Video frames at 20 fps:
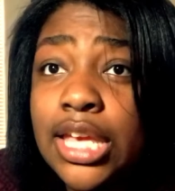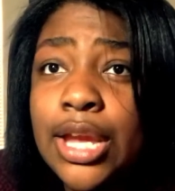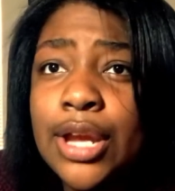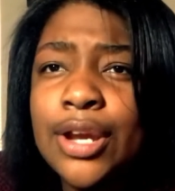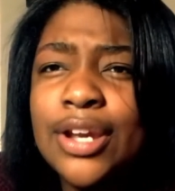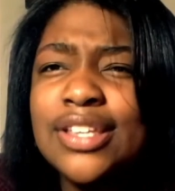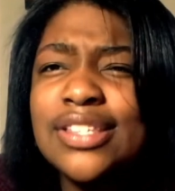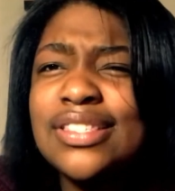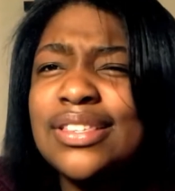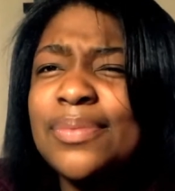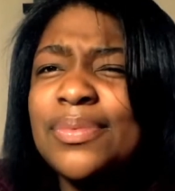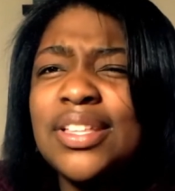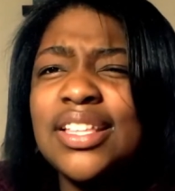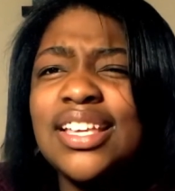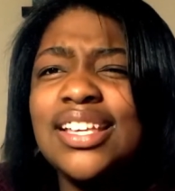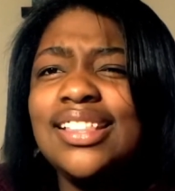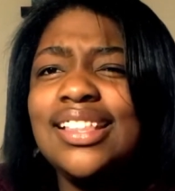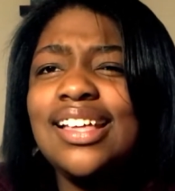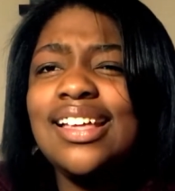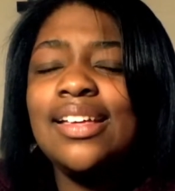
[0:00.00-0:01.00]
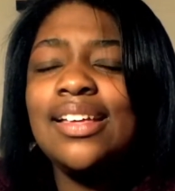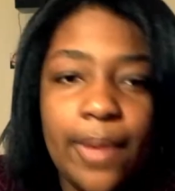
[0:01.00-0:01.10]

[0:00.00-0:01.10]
years, something like that.